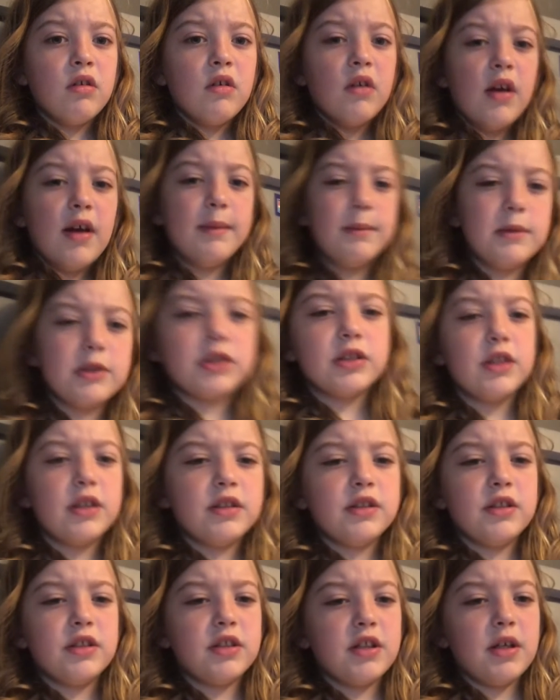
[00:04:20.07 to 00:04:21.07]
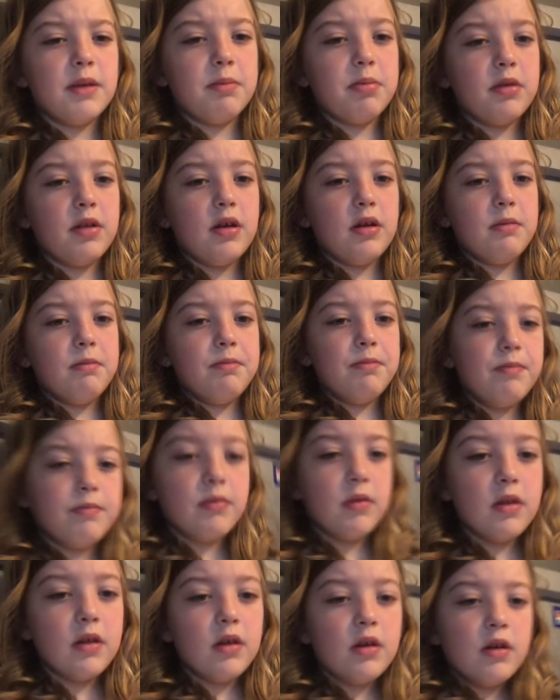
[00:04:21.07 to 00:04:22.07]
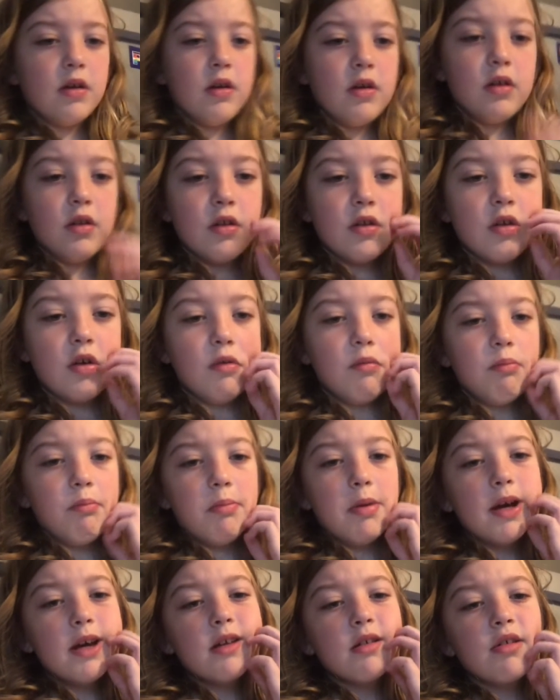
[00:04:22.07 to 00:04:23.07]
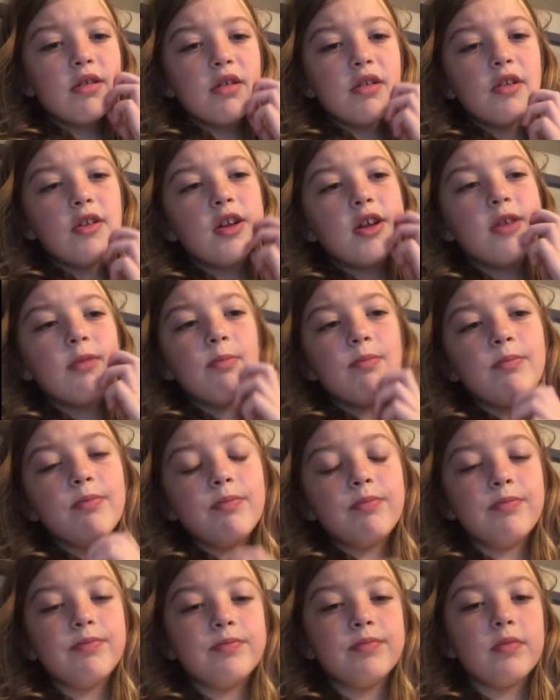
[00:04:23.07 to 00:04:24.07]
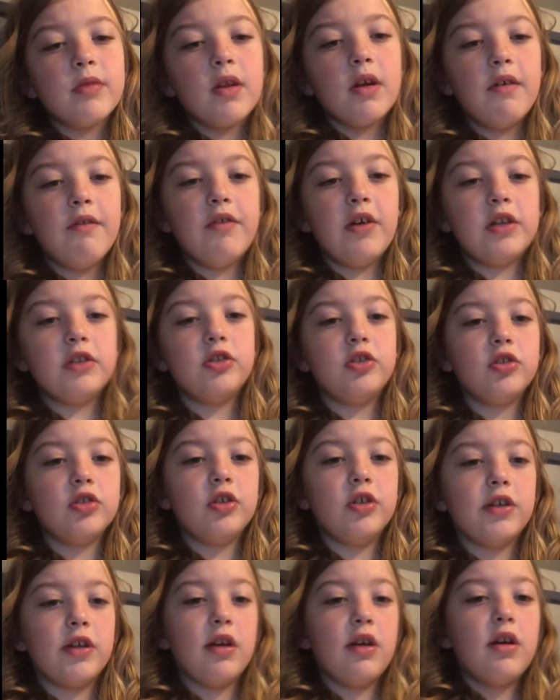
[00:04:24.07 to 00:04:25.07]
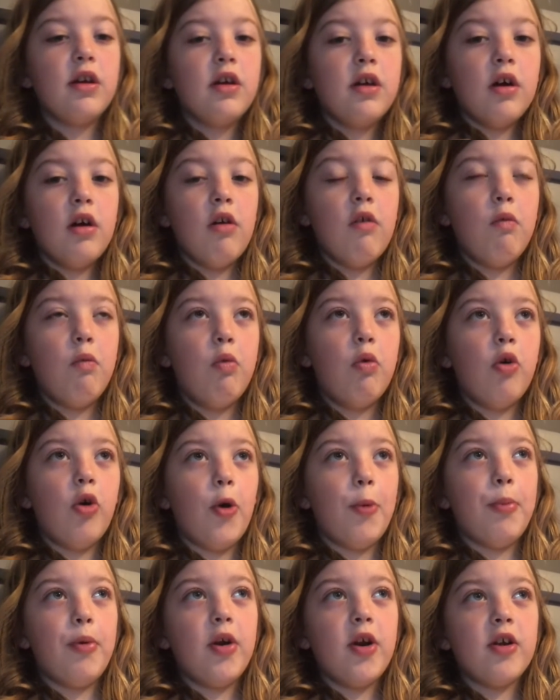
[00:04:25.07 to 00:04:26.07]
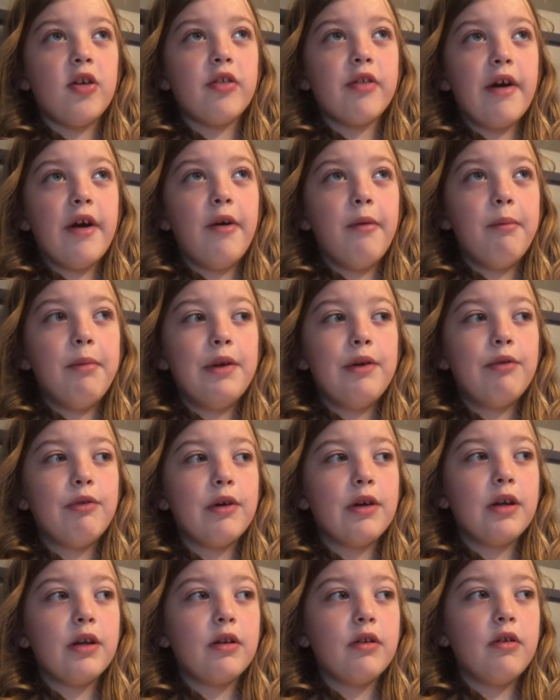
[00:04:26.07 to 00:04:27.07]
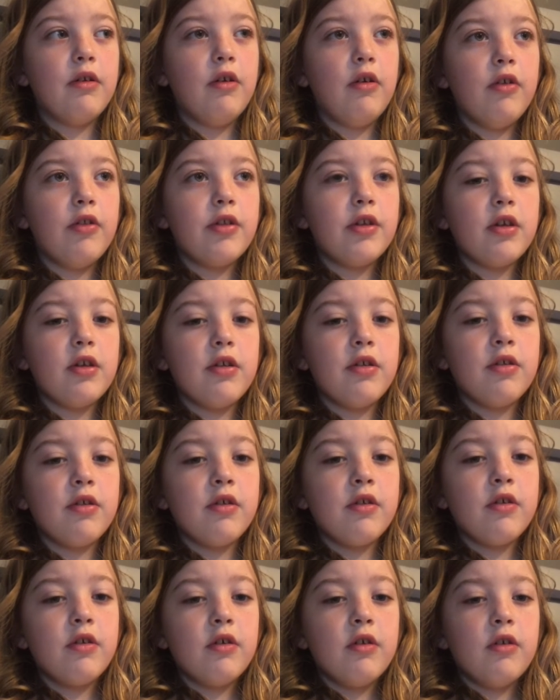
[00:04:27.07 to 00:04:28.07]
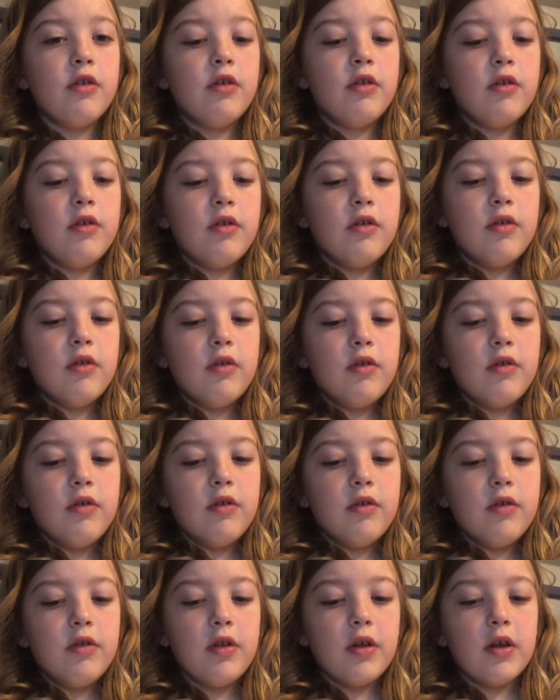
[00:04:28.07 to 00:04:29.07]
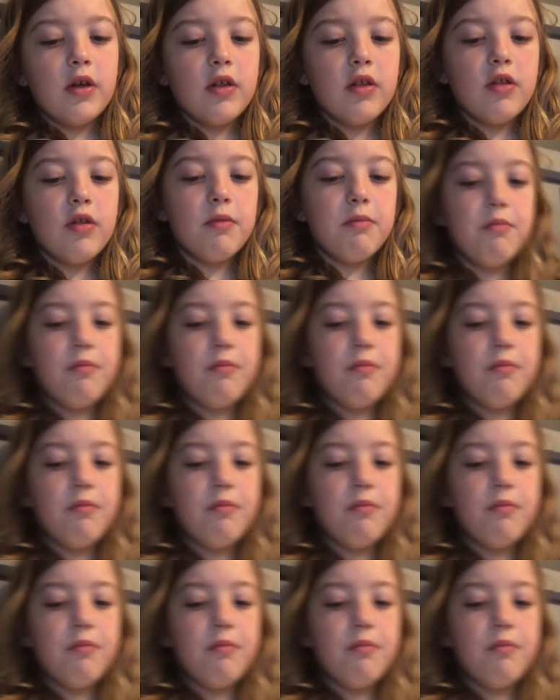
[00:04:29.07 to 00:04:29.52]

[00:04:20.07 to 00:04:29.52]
I'm just gonna skip that. So basically, eventually, a war breaks out between all these things.